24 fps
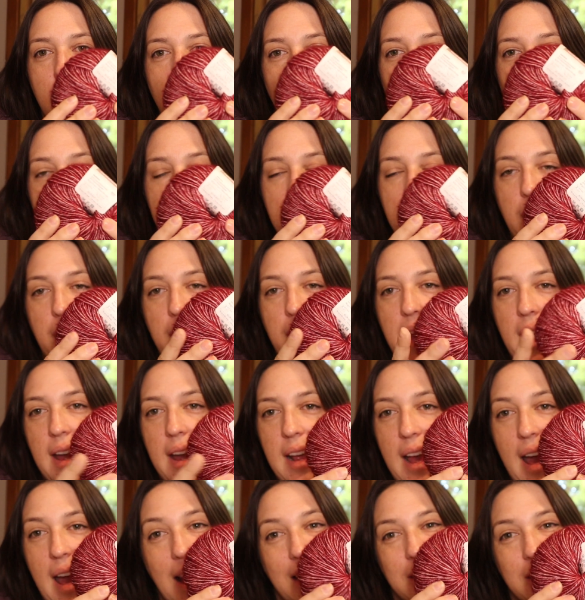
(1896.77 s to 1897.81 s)
without
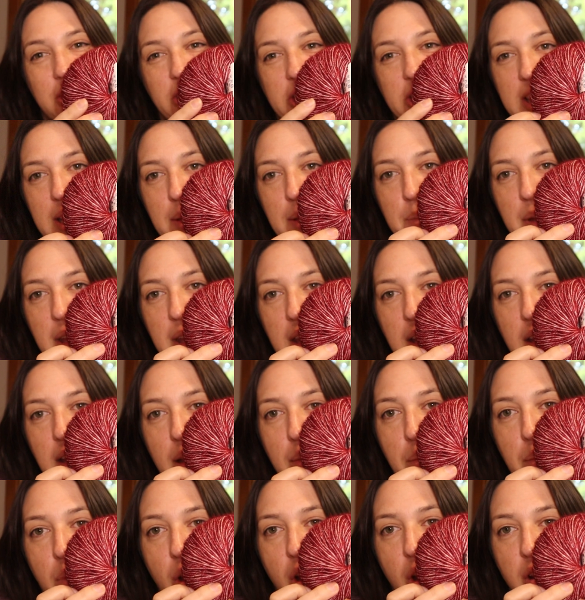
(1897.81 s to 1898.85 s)
actually being a
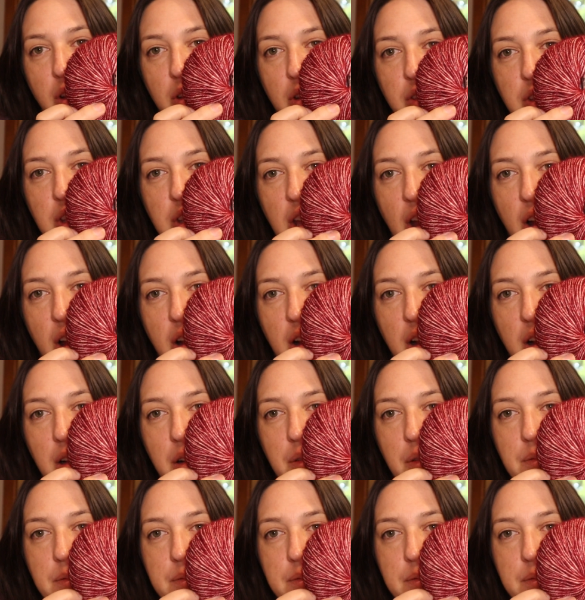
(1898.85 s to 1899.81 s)
marled yarn.